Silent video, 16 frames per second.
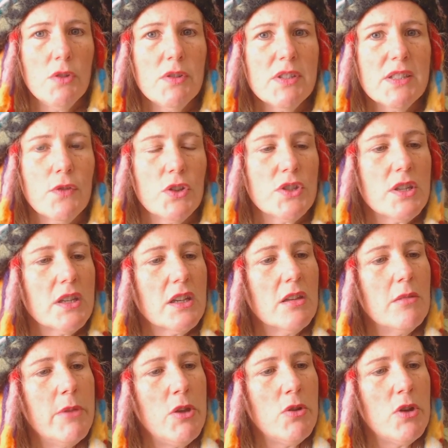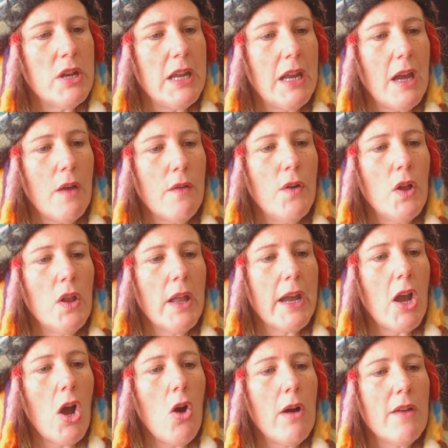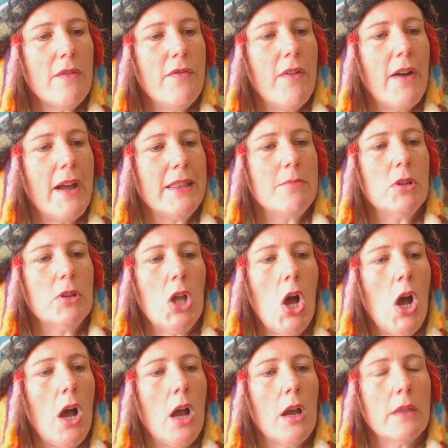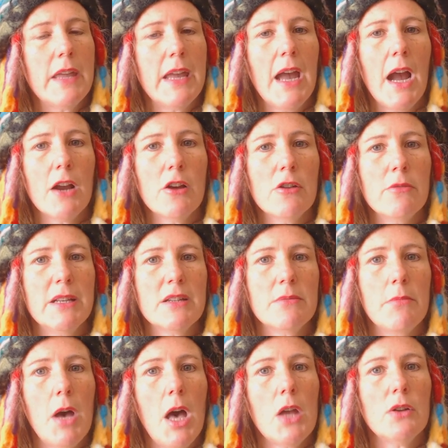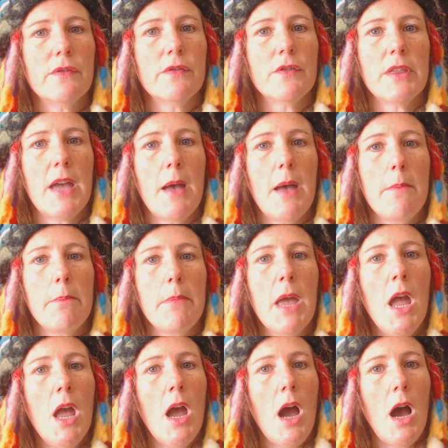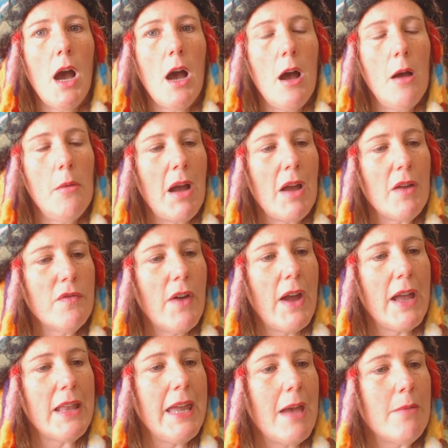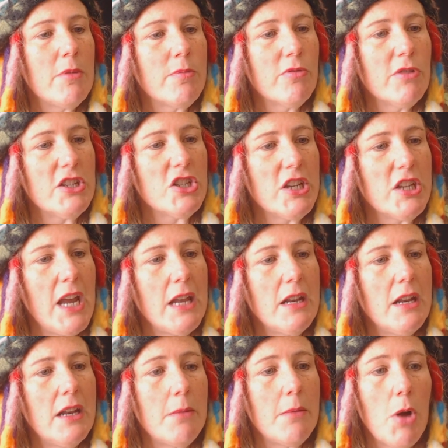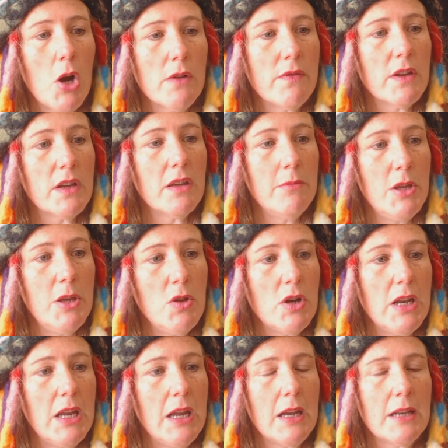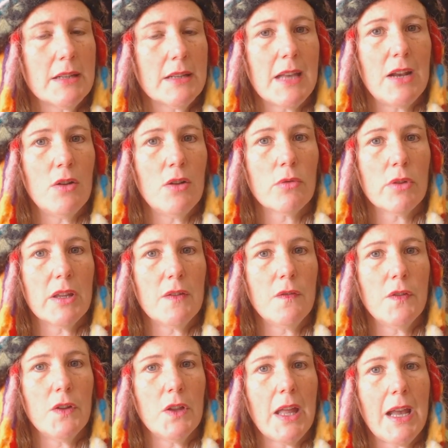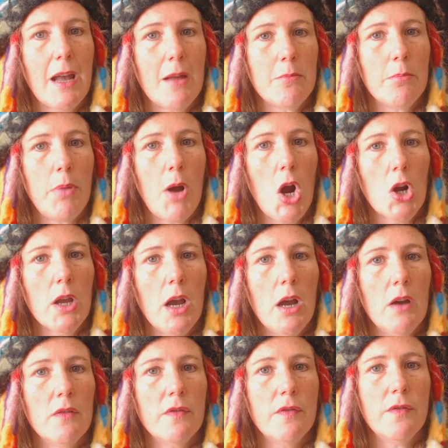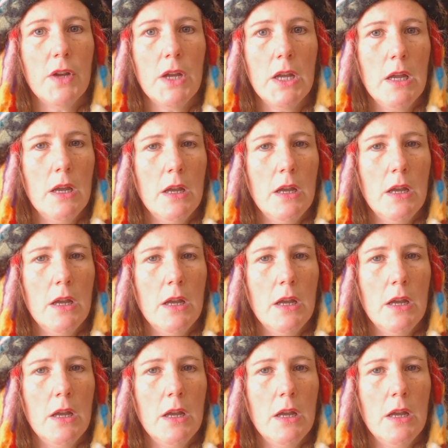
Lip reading: useful to the community. I felt like, oh, I finally belong. They hired me to model for them. I finally am appreciated and part of the community, because I don't really feel like I'm part of,